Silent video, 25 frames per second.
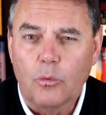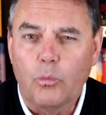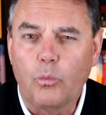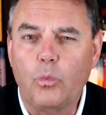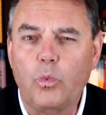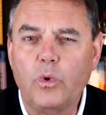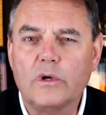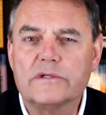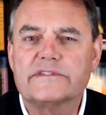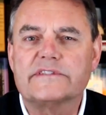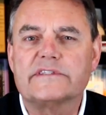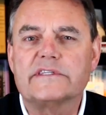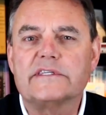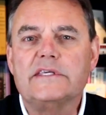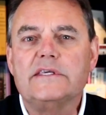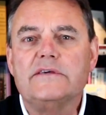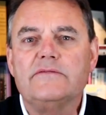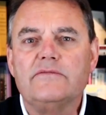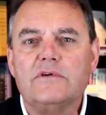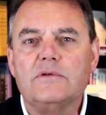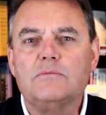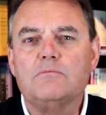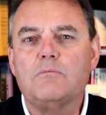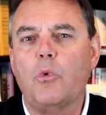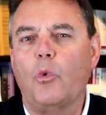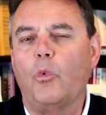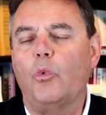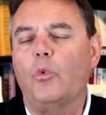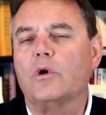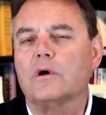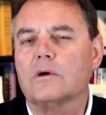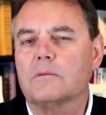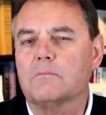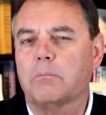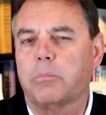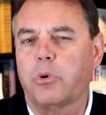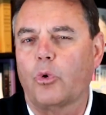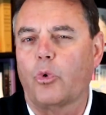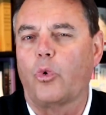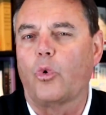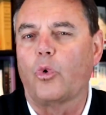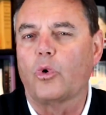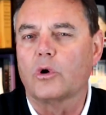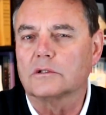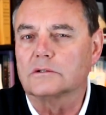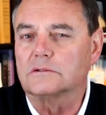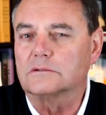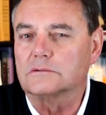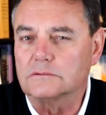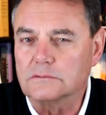what's even more
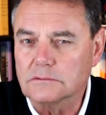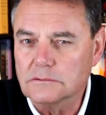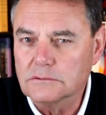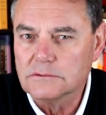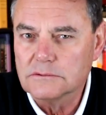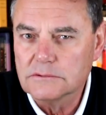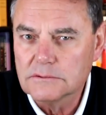important